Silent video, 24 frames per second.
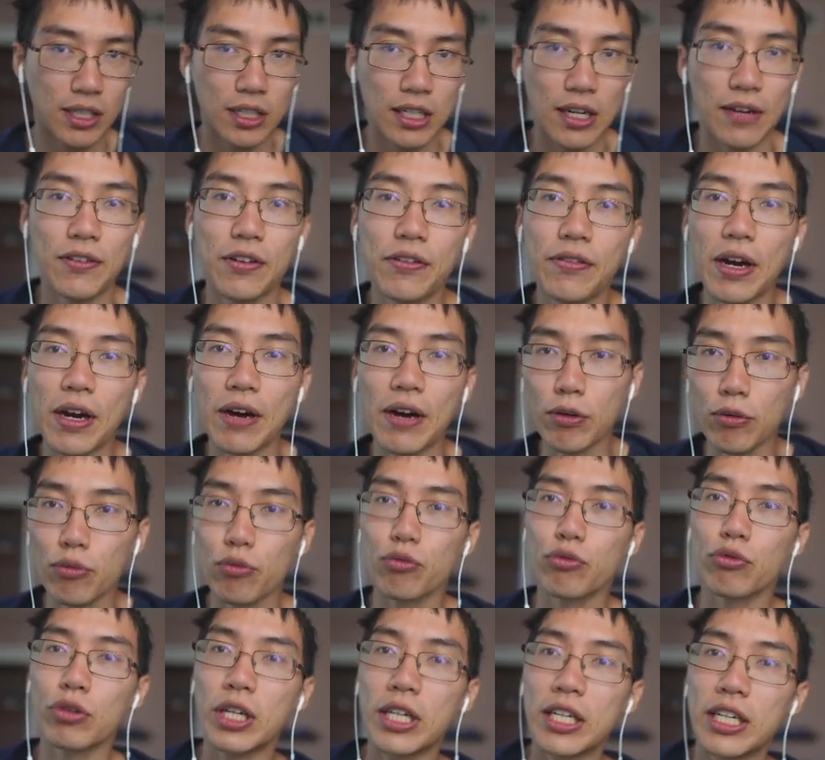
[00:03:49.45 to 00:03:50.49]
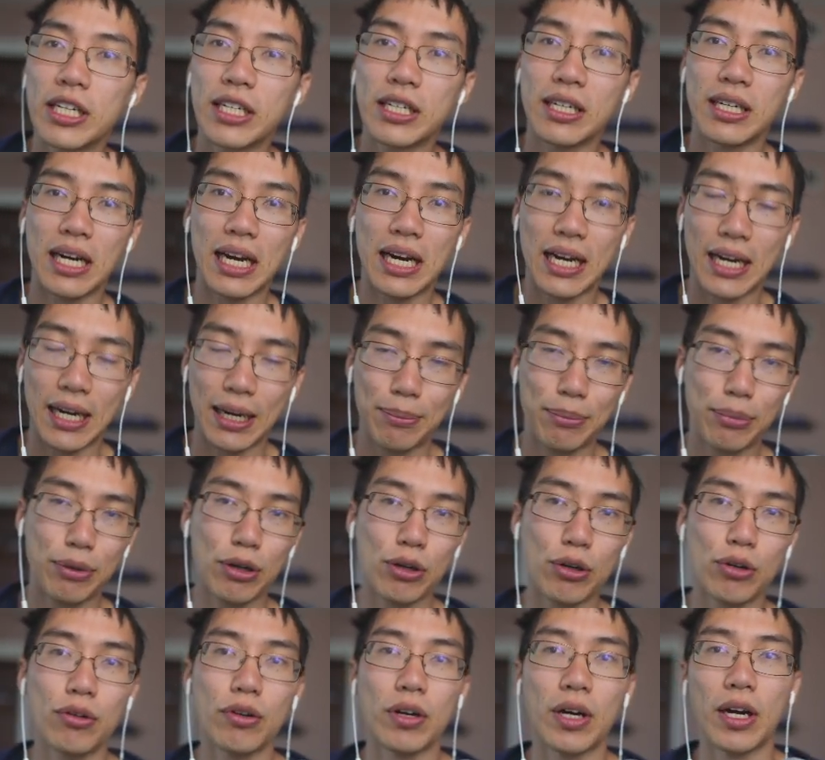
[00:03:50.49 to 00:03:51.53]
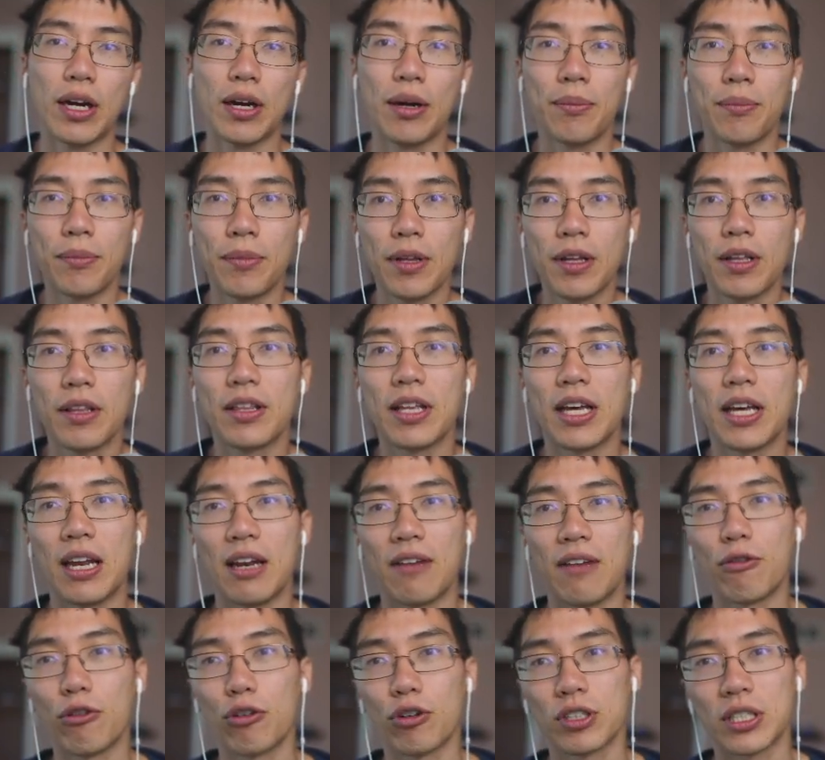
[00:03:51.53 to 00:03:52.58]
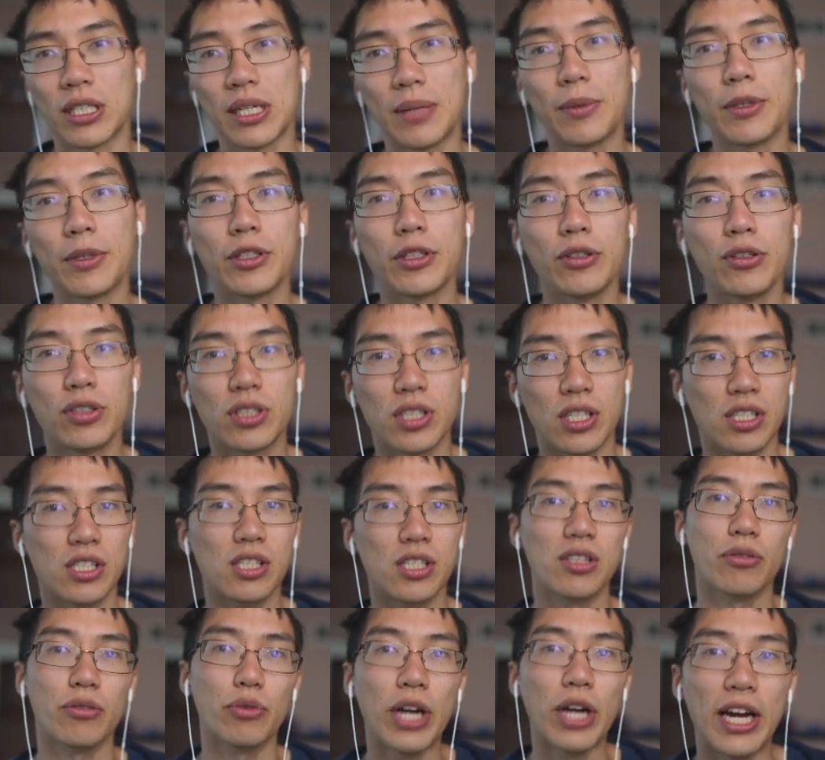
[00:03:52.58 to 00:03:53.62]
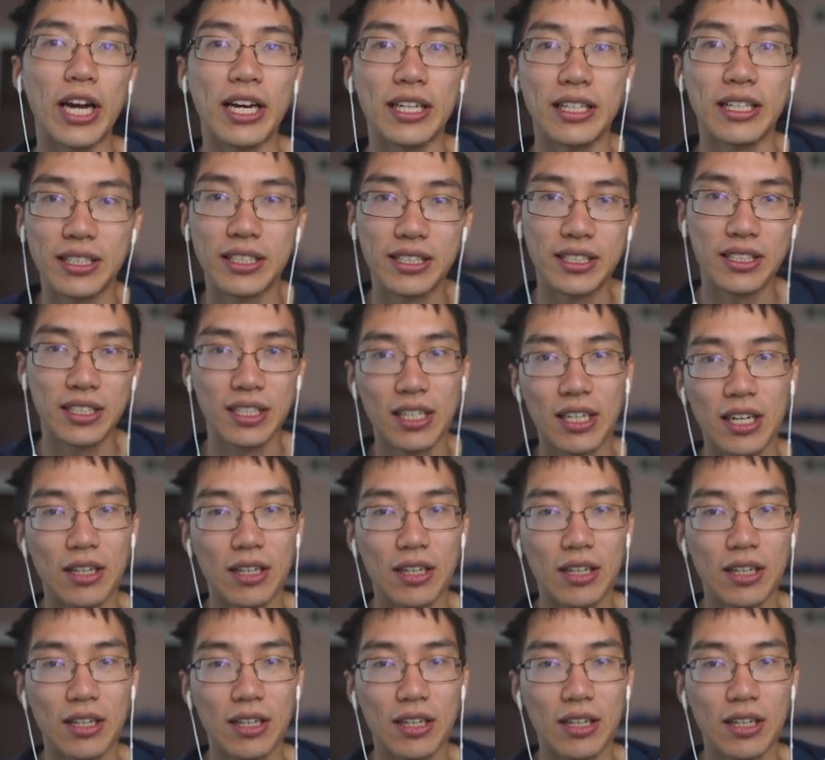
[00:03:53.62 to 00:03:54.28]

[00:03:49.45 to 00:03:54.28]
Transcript: If you've ever written a program that, for example, uses threads,